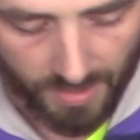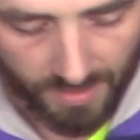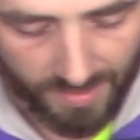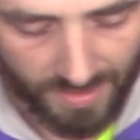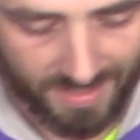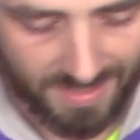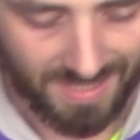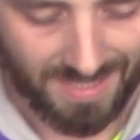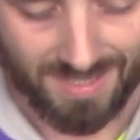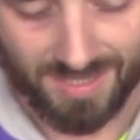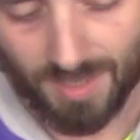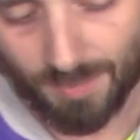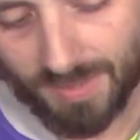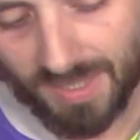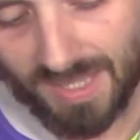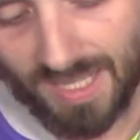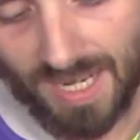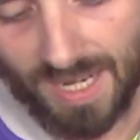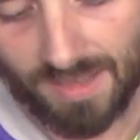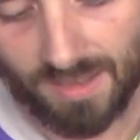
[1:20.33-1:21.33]
this, and
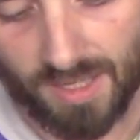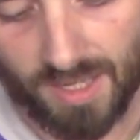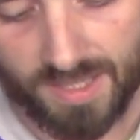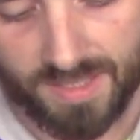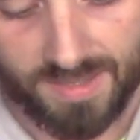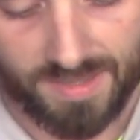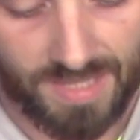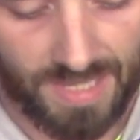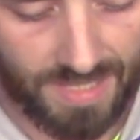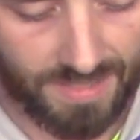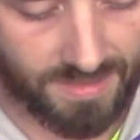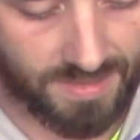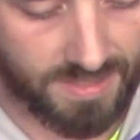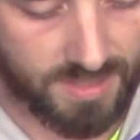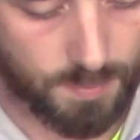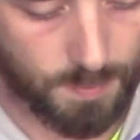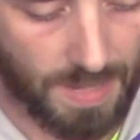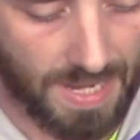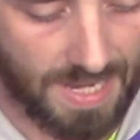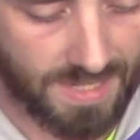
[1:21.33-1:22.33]
something that I like that
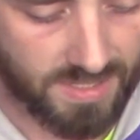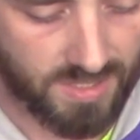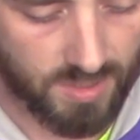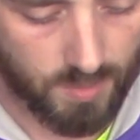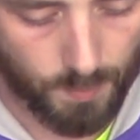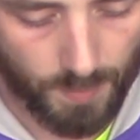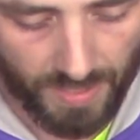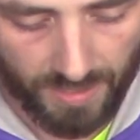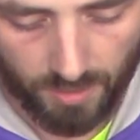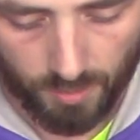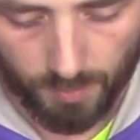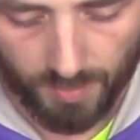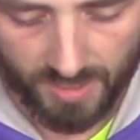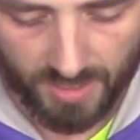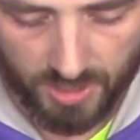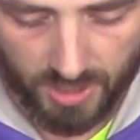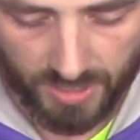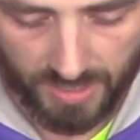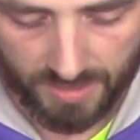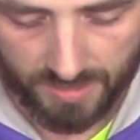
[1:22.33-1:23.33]
this box is bigger
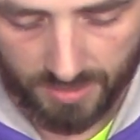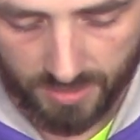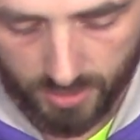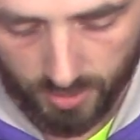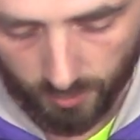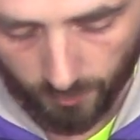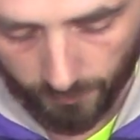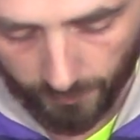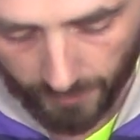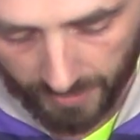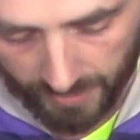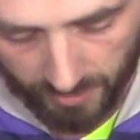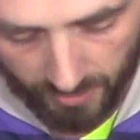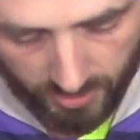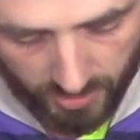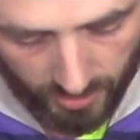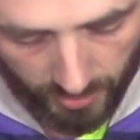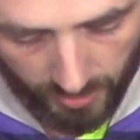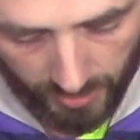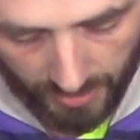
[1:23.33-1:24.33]
because you get the two figures,
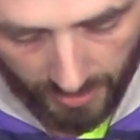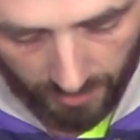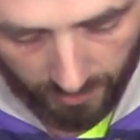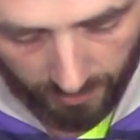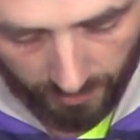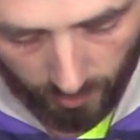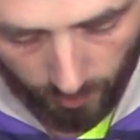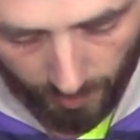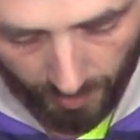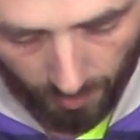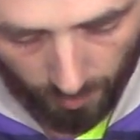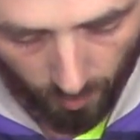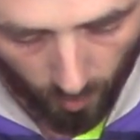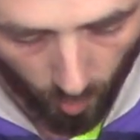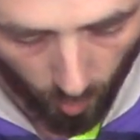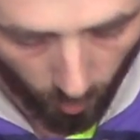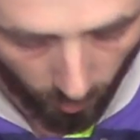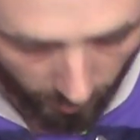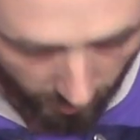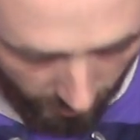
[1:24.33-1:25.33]
so you get a little bit
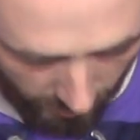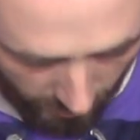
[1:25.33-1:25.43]
more